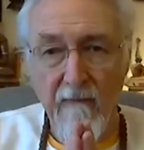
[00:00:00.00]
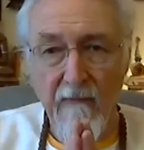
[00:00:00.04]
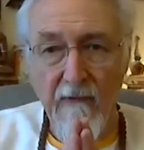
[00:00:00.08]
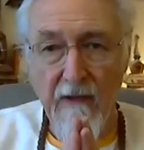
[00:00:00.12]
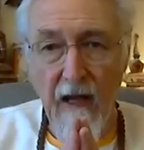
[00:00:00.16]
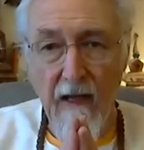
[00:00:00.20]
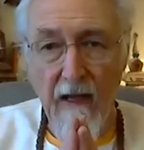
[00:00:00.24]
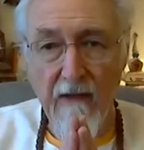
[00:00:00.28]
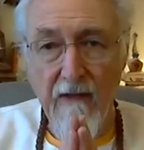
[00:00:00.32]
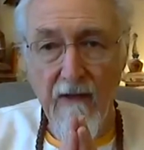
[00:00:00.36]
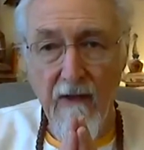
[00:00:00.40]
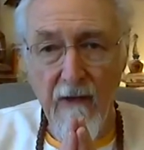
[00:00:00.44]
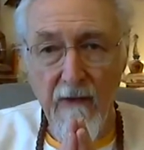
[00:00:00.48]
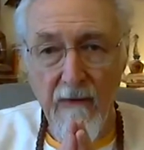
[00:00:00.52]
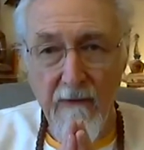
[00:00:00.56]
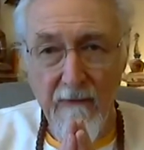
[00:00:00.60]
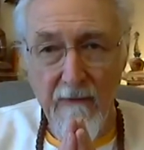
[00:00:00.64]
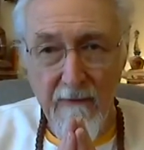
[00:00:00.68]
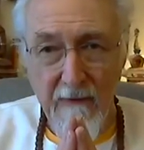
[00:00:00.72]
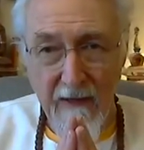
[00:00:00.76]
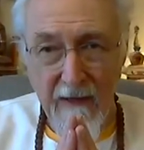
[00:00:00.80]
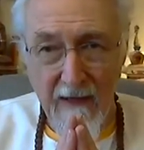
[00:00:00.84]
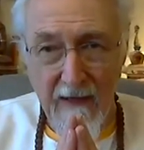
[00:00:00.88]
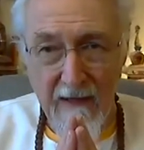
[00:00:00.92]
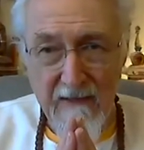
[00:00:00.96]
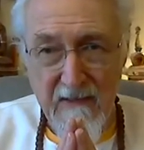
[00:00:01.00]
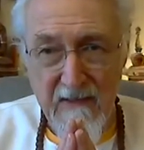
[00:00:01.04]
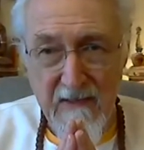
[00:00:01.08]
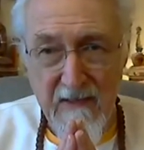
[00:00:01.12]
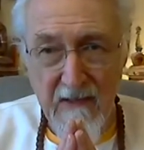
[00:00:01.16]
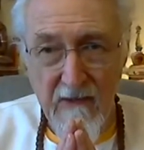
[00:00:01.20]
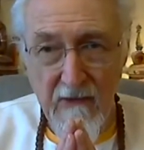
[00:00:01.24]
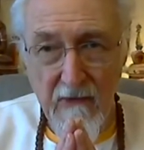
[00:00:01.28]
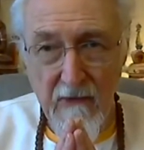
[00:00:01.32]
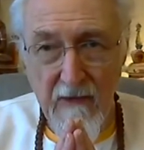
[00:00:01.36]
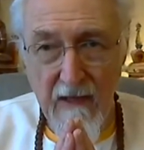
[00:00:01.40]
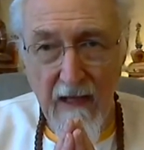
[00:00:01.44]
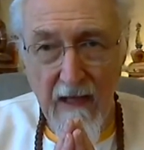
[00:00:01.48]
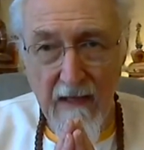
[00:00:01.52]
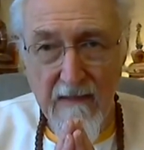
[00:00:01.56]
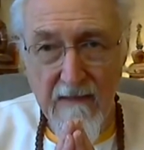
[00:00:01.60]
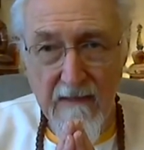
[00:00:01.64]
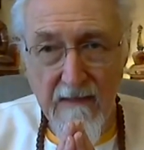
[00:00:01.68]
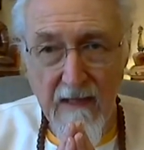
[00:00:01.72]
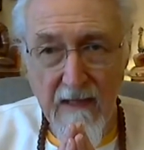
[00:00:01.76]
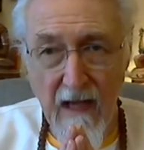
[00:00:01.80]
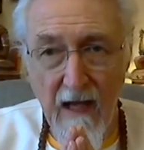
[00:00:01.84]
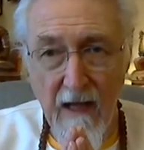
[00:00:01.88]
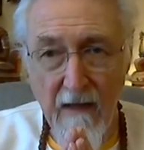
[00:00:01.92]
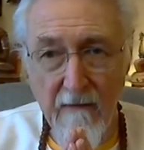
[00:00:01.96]
Thank you. I'll see you next
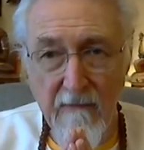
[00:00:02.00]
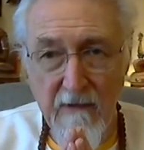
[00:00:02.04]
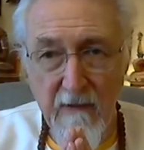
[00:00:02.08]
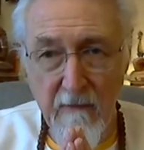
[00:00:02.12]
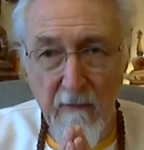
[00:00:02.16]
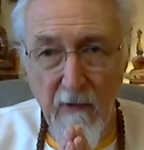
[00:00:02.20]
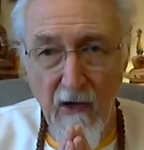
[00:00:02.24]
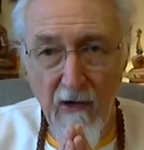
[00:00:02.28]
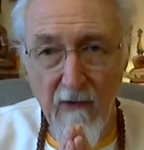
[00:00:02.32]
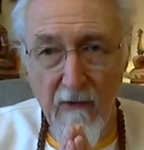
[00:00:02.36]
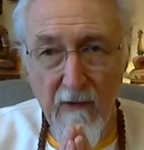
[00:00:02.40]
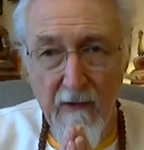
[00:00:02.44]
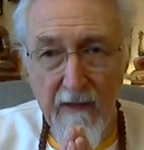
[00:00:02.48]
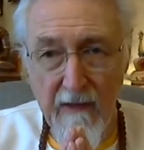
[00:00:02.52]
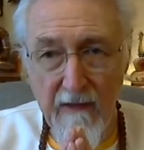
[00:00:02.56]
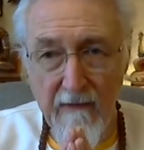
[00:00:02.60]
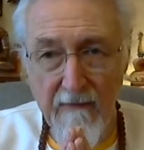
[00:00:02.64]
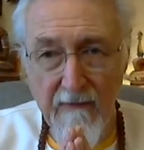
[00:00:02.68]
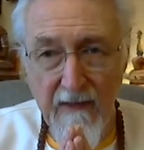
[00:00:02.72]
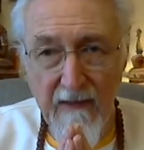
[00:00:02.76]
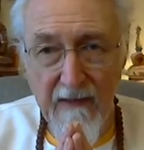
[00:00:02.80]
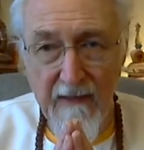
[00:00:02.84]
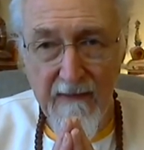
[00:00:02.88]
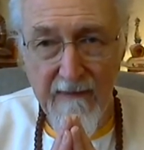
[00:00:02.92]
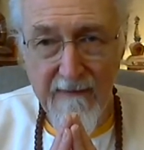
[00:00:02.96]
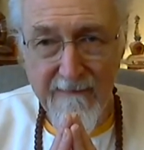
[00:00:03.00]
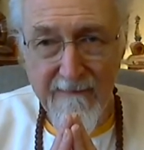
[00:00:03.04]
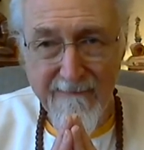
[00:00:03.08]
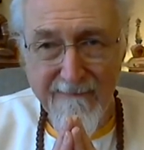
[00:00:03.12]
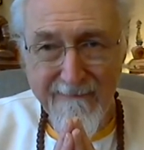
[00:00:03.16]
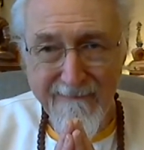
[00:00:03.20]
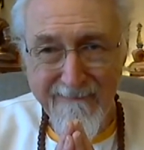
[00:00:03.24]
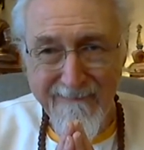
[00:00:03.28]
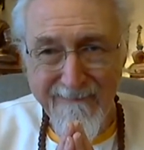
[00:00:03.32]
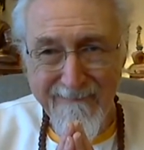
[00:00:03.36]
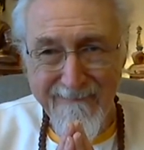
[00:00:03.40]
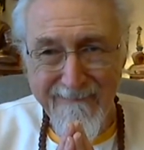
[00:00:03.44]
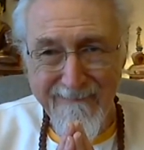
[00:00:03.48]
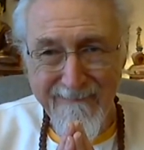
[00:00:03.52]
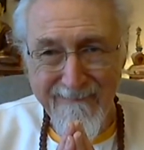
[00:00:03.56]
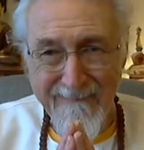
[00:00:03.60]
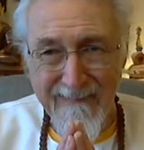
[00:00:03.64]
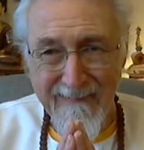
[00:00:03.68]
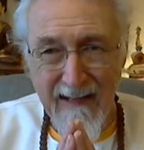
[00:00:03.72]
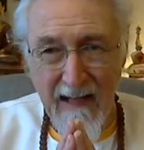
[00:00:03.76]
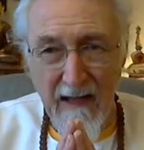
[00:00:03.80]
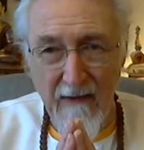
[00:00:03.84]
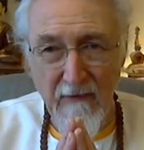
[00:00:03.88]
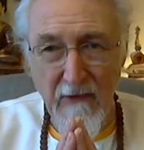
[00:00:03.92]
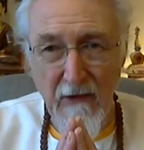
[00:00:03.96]
time tomorrow evening.
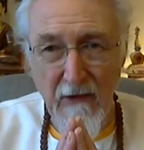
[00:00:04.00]
Have a